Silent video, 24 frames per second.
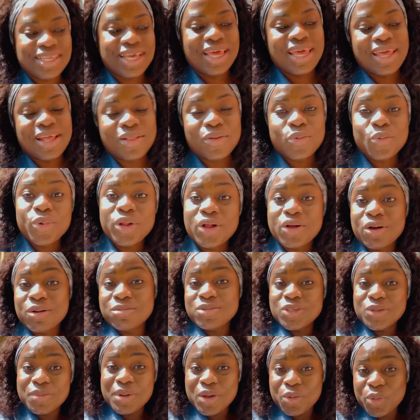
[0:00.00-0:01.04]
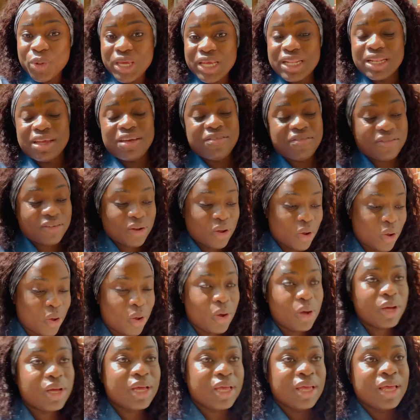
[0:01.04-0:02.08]
and welcome to my weekly
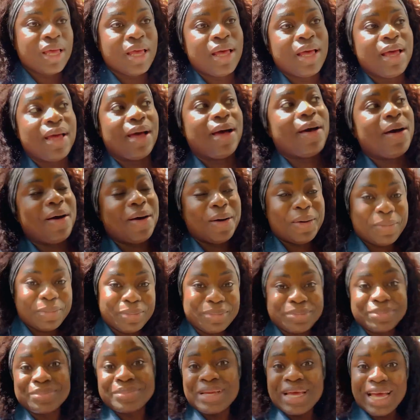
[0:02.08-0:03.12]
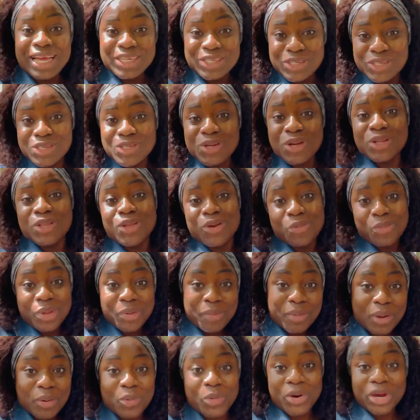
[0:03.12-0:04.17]
vlog. I just got done with
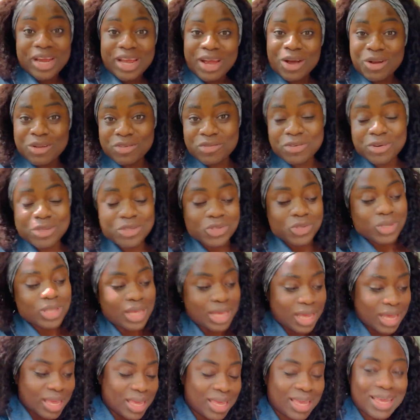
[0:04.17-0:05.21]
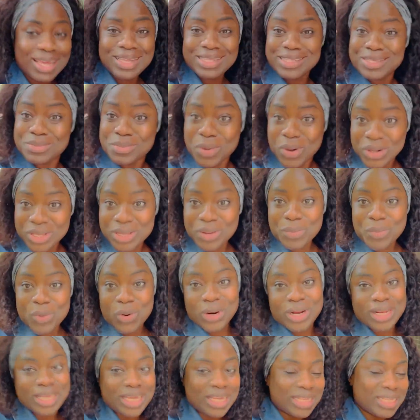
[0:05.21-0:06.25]
my workout for today. It's Monday
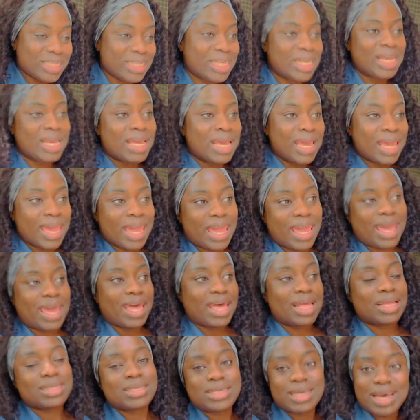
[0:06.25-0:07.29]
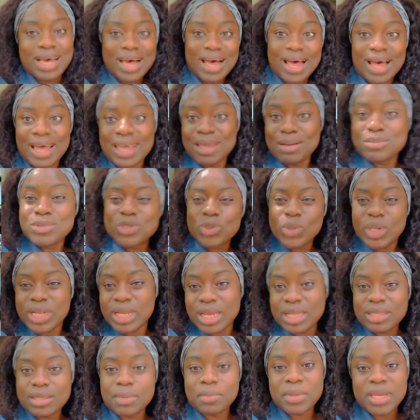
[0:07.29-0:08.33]
morning and I am doing
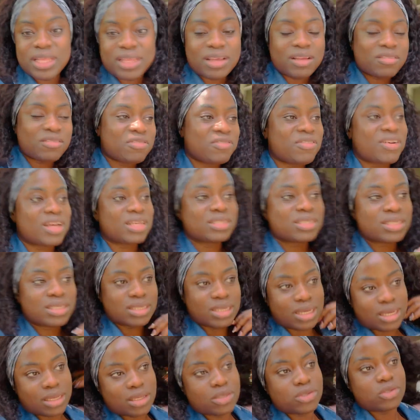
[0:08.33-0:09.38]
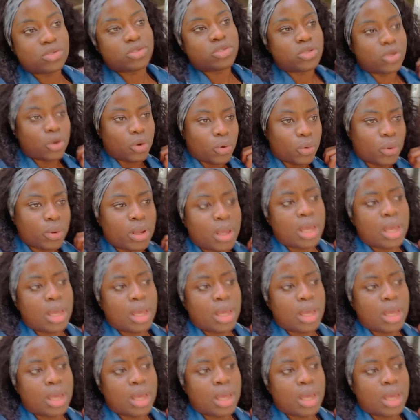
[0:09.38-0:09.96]
intermittent fasting, so